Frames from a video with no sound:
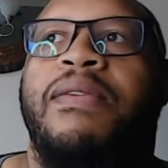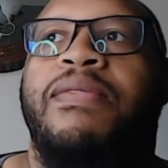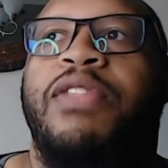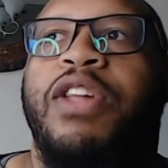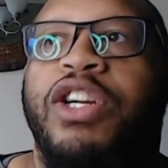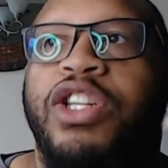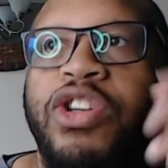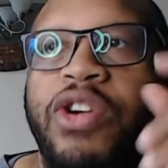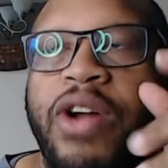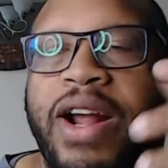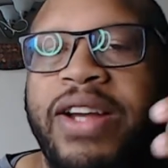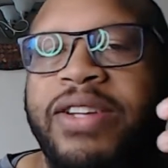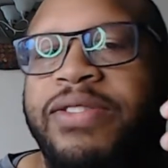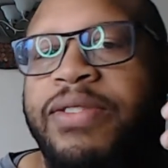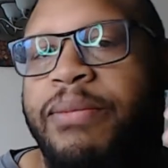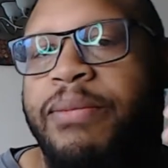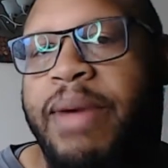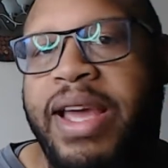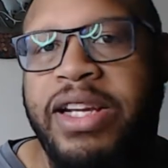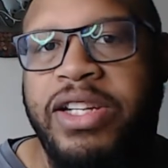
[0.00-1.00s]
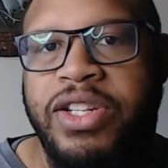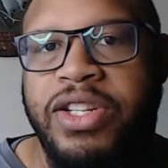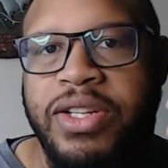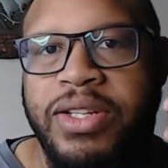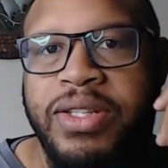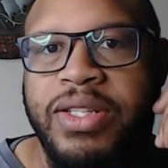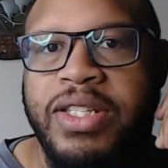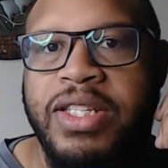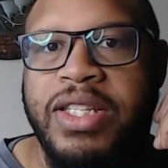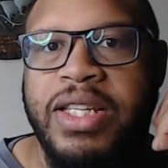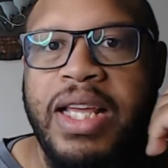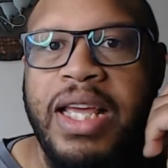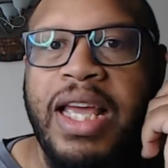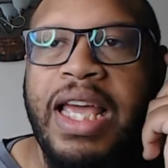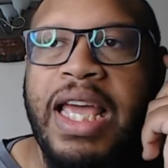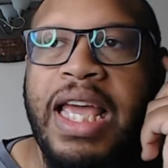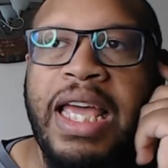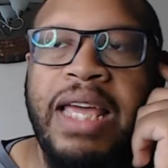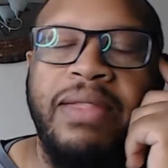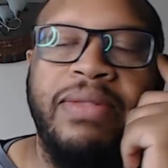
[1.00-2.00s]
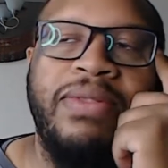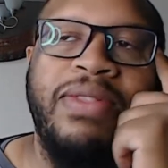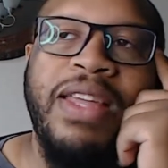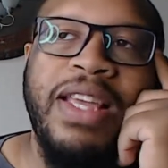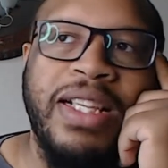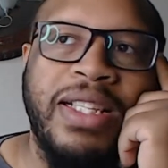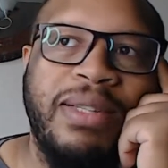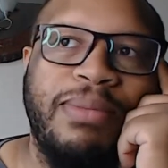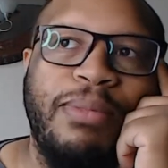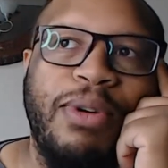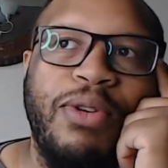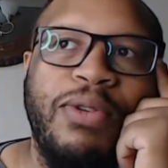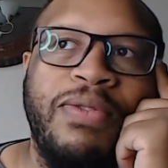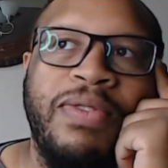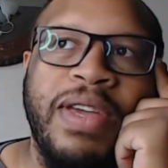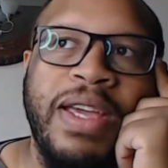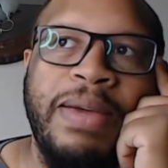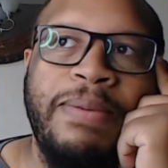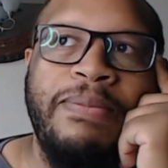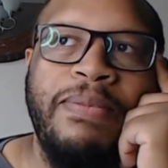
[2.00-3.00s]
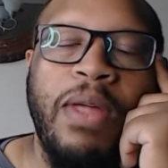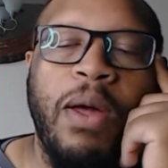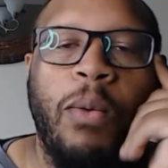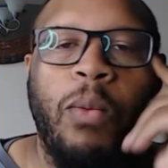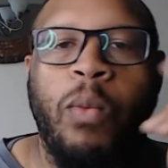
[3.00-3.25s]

The transformations in this movie,